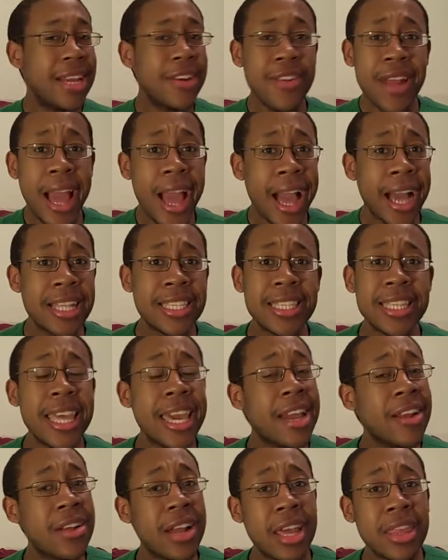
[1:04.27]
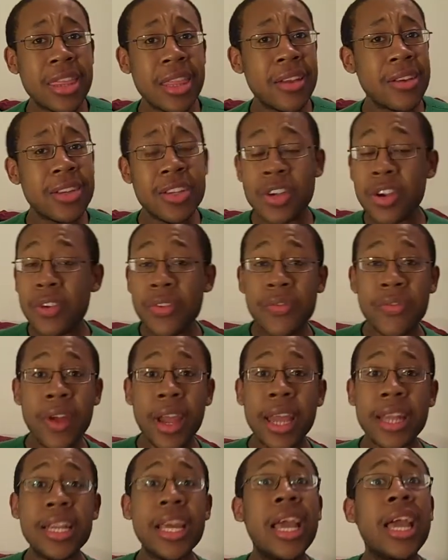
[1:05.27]
They're not. They are not your
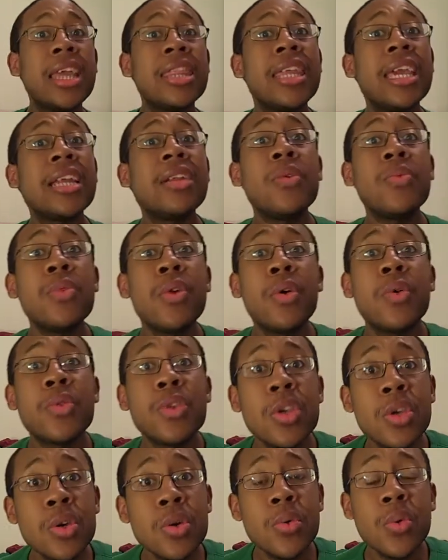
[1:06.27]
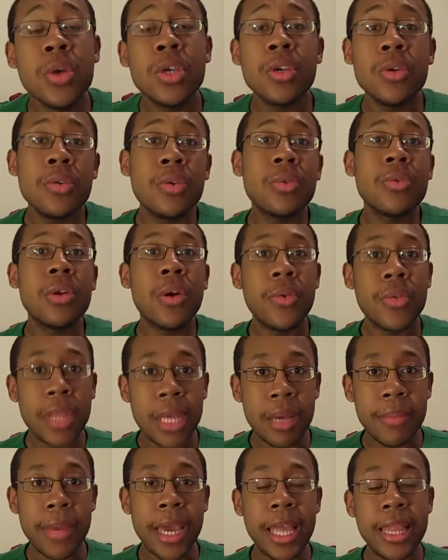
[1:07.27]
friend. They don't know you. You don't know
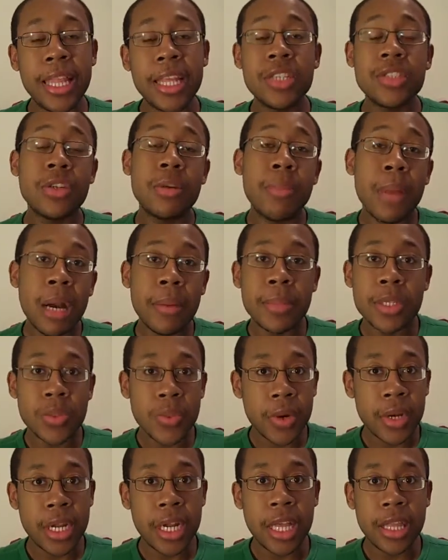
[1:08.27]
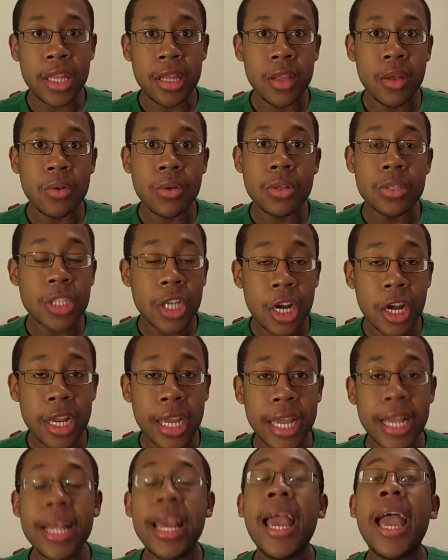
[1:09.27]
them. Unless your mom was working at the local
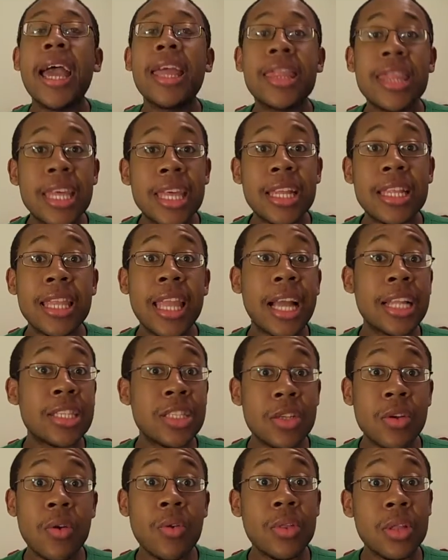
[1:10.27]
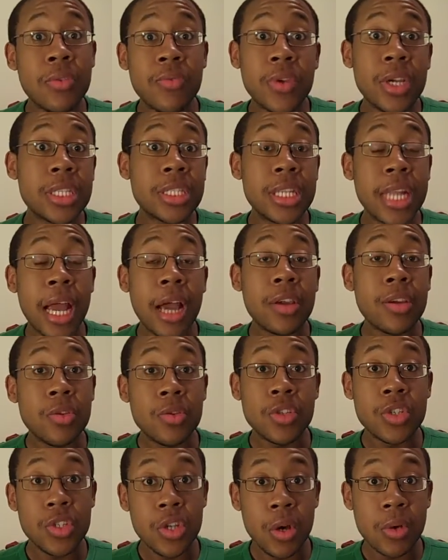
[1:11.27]
Target, then that's the only reason how
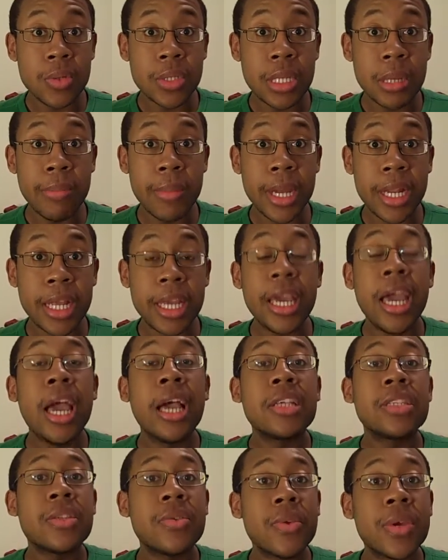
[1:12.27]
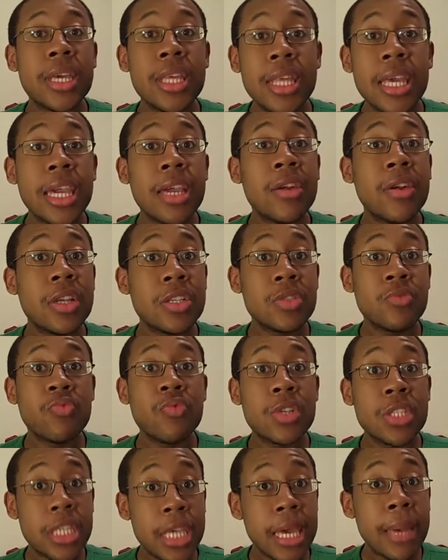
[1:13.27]
you should know somebody. So here is
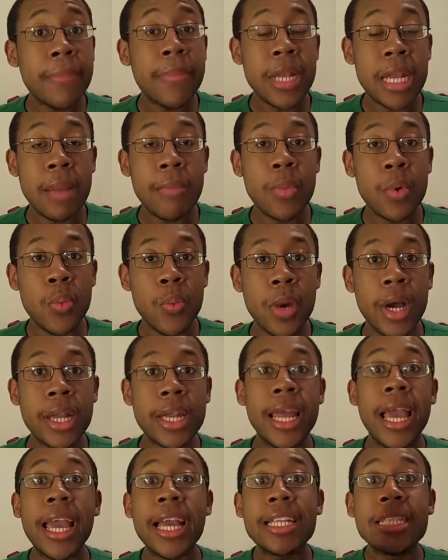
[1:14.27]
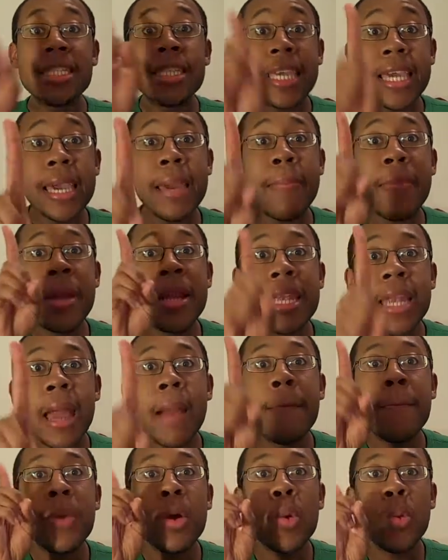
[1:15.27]
tip number one. Tip
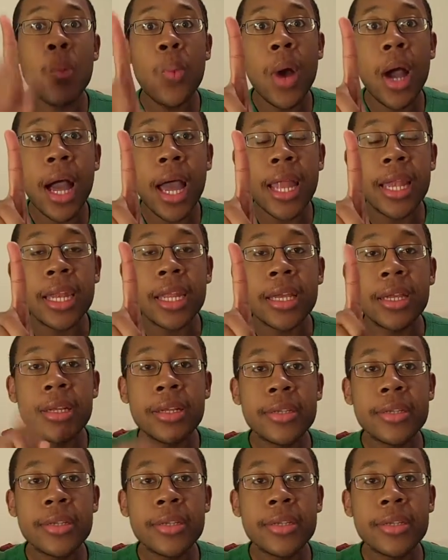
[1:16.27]
number one,